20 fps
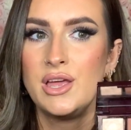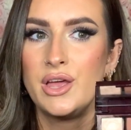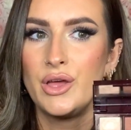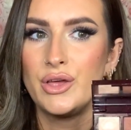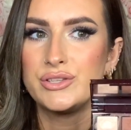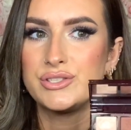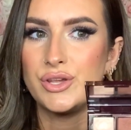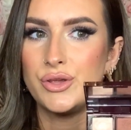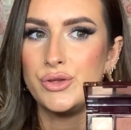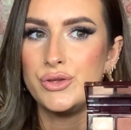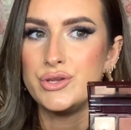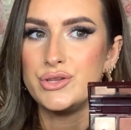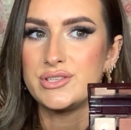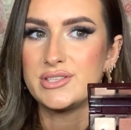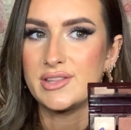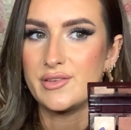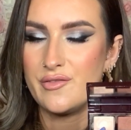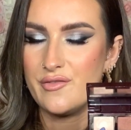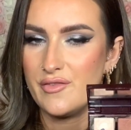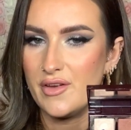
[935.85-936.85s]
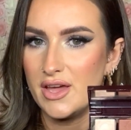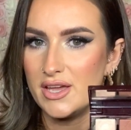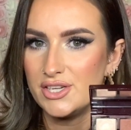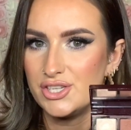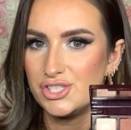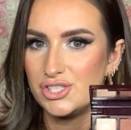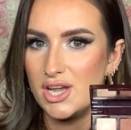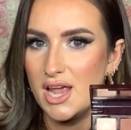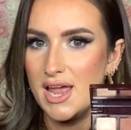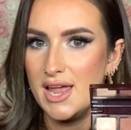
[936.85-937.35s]
So you use the first
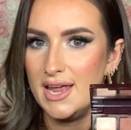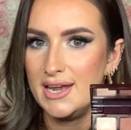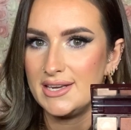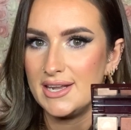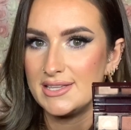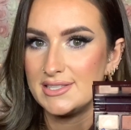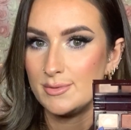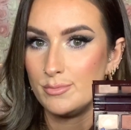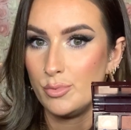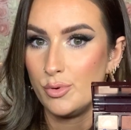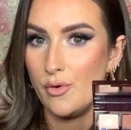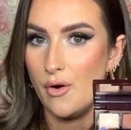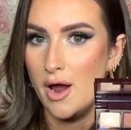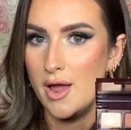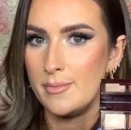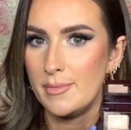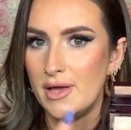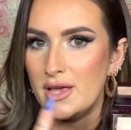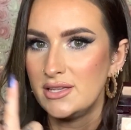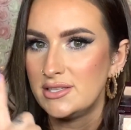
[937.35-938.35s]
shade as a primer,